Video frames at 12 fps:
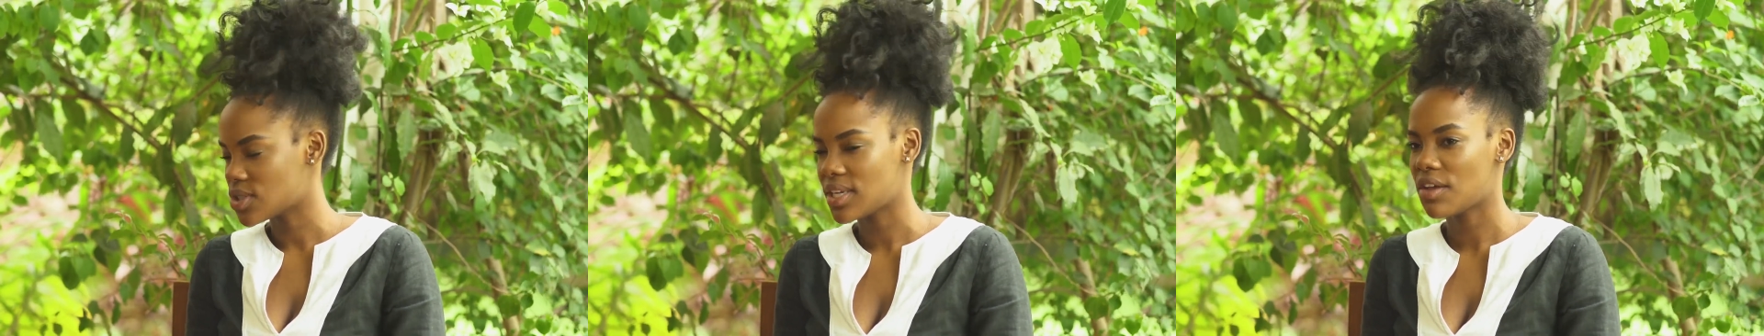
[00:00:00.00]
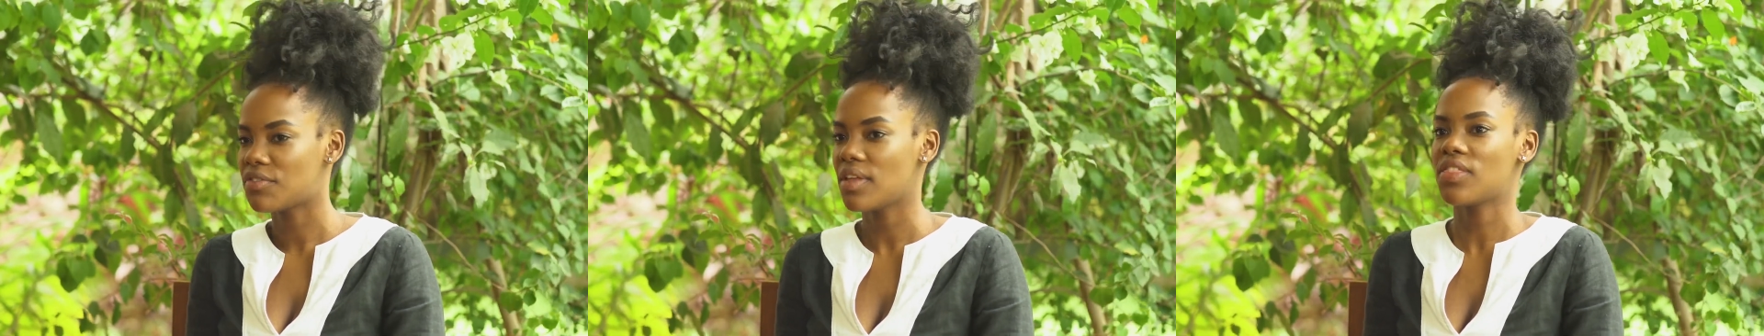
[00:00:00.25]
So I
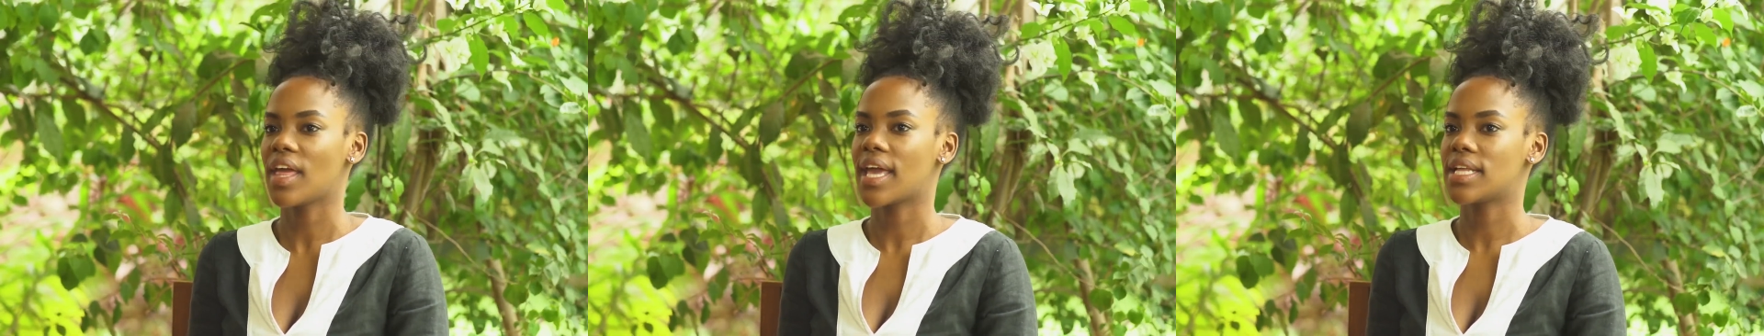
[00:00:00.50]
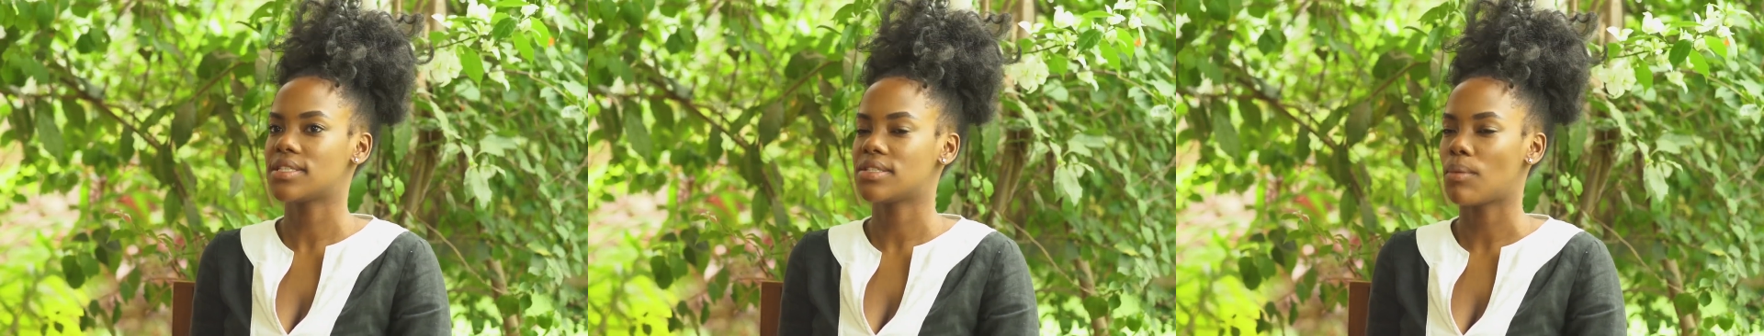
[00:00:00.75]
definitely
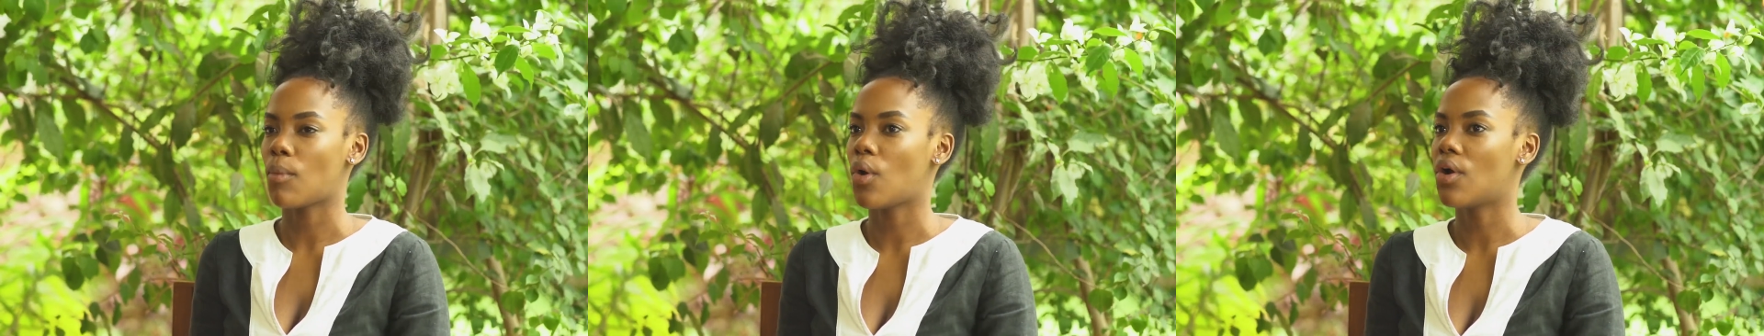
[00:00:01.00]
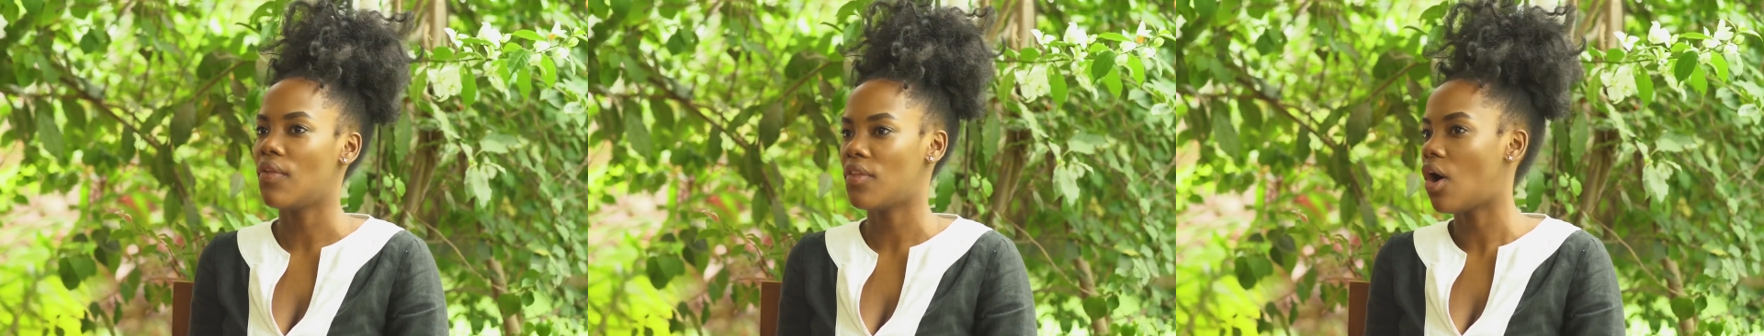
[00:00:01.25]
think it's
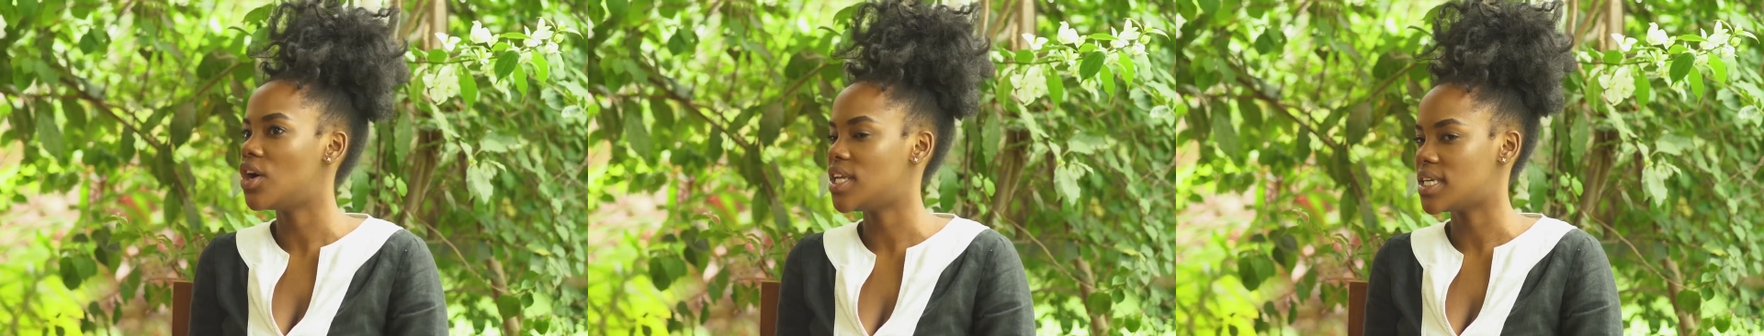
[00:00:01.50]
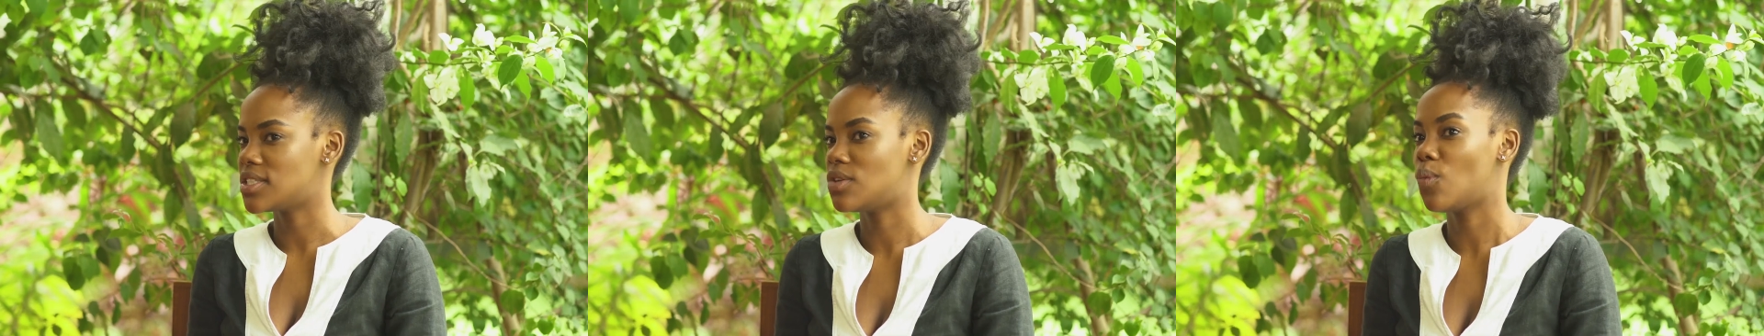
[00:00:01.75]
more on the
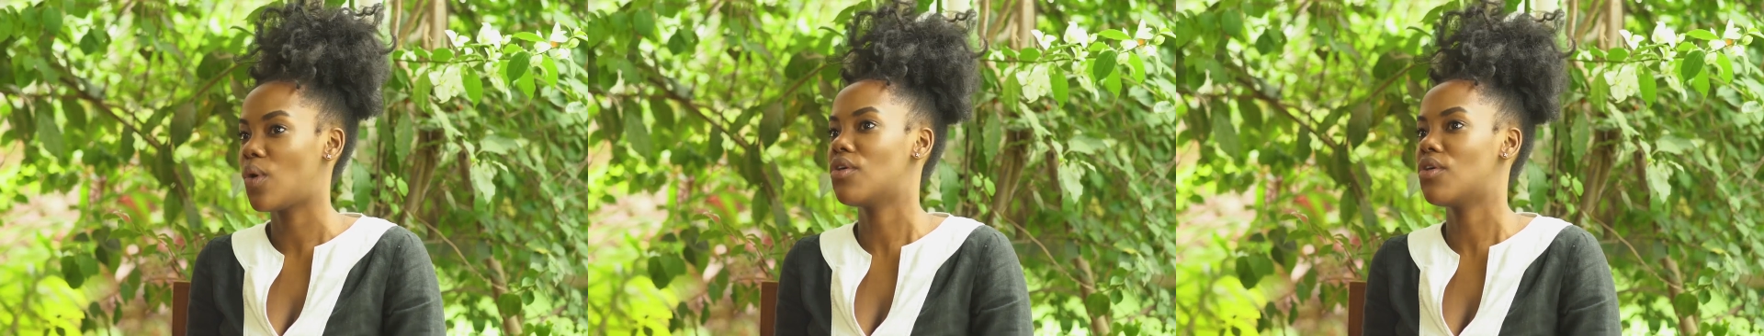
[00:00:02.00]
audience and